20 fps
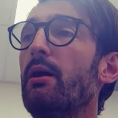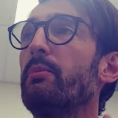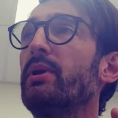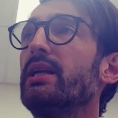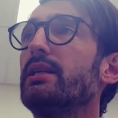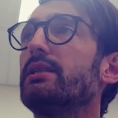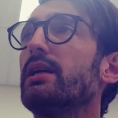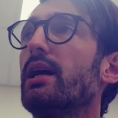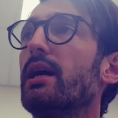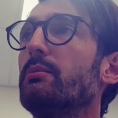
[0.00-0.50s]
many
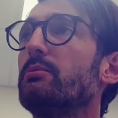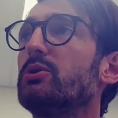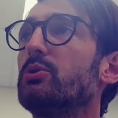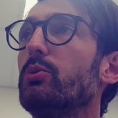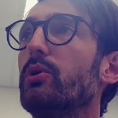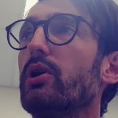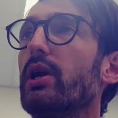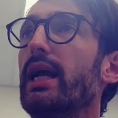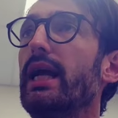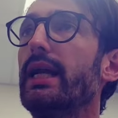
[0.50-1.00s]
times
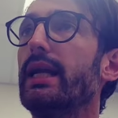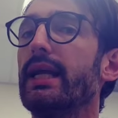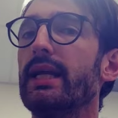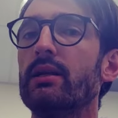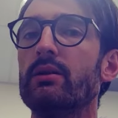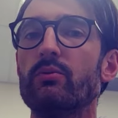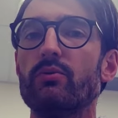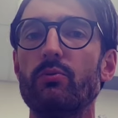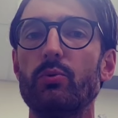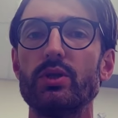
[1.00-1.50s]
we're
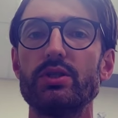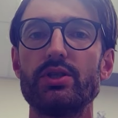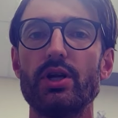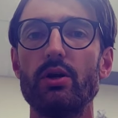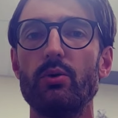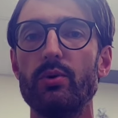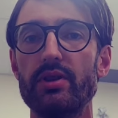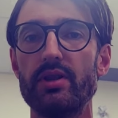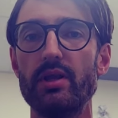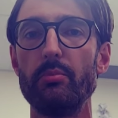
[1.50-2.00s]
hitting, we
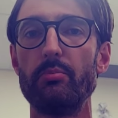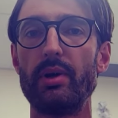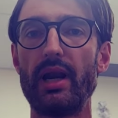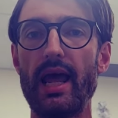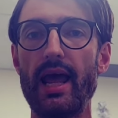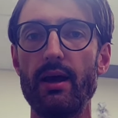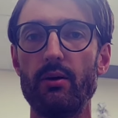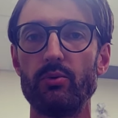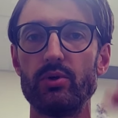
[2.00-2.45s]
start with the ble,